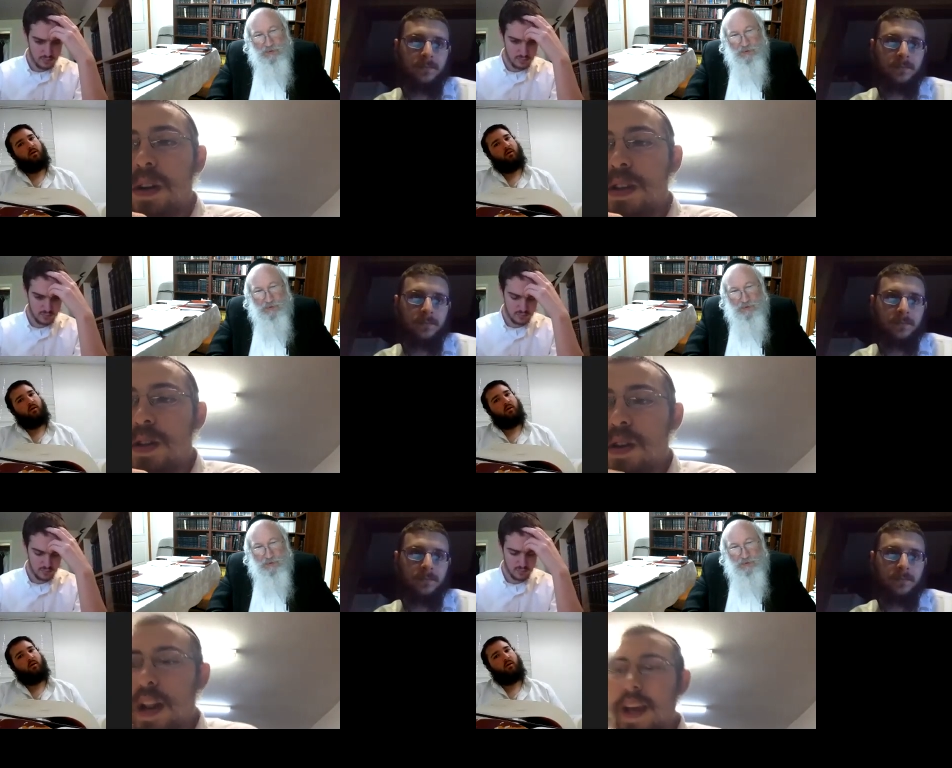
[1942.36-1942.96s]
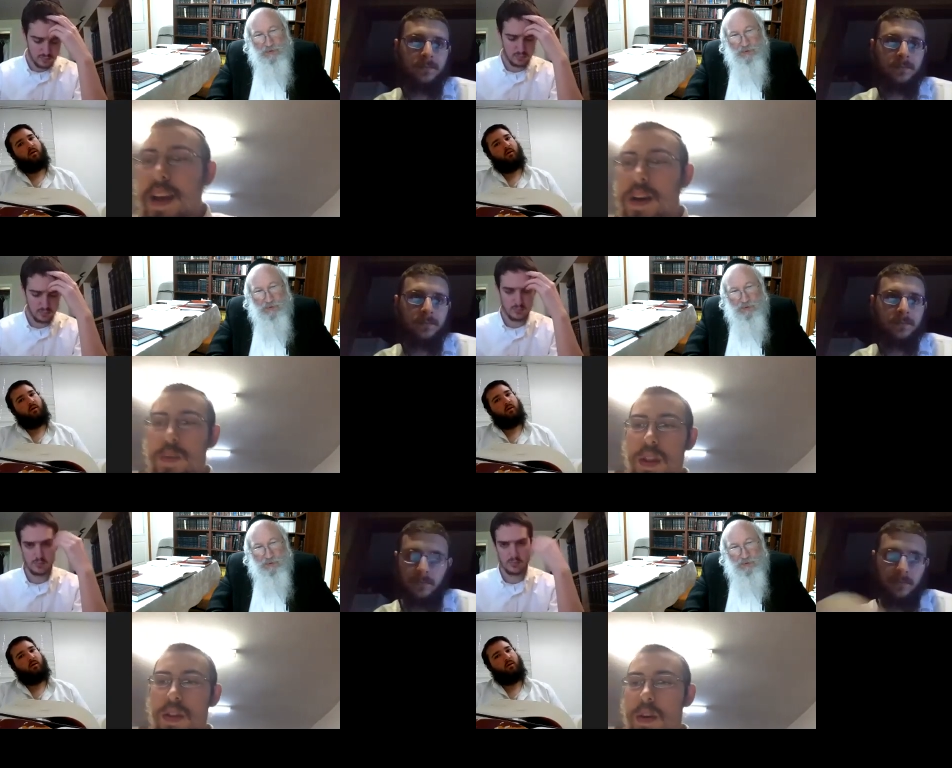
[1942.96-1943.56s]
Speaker 1: It's sort of like what
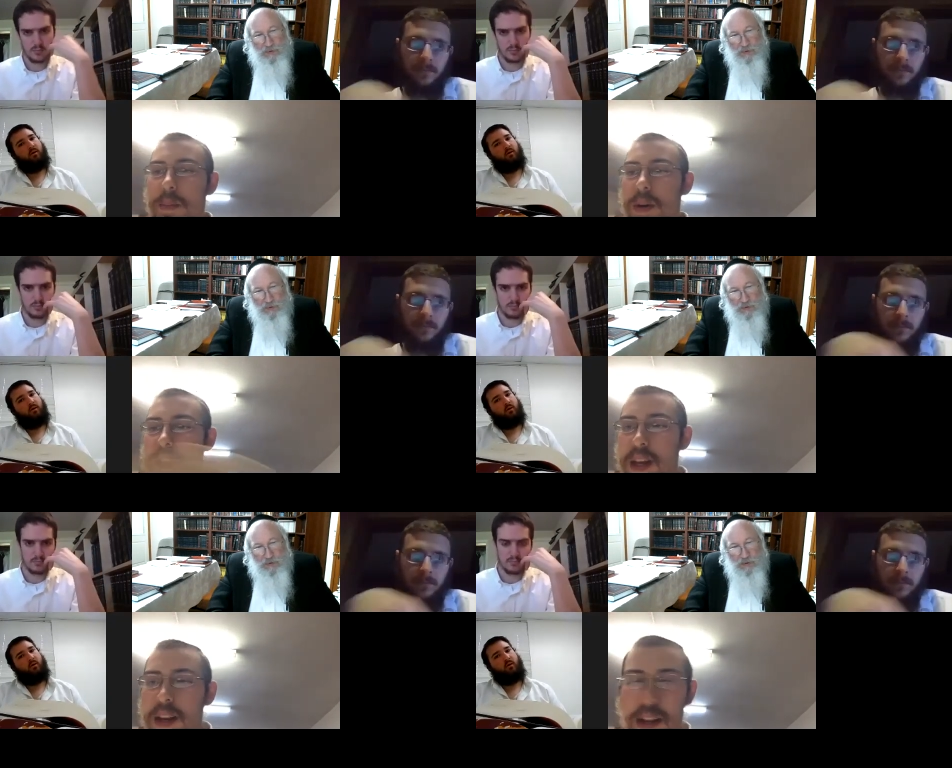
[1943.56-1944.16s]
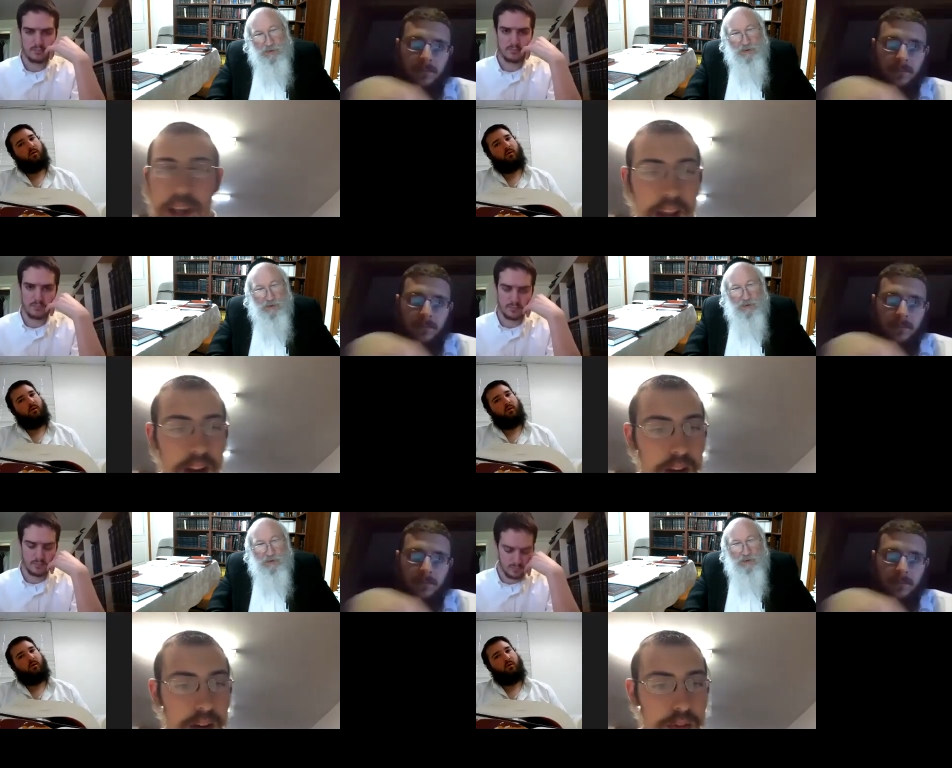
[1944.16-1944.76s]
the Ramah said in the end
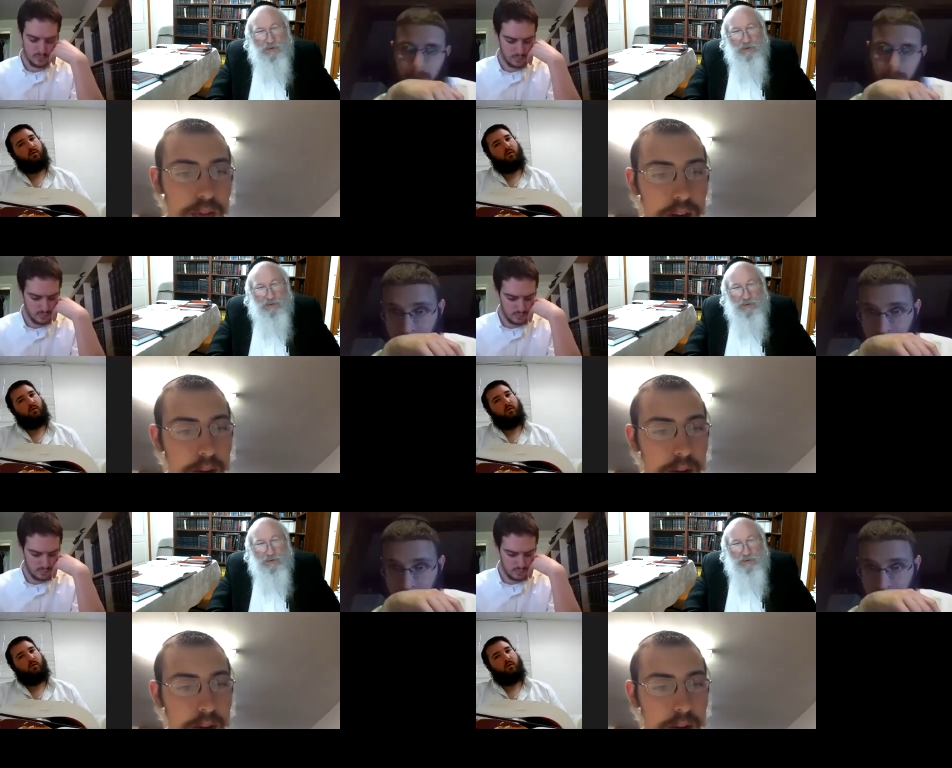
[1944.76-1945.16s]
of. Uh,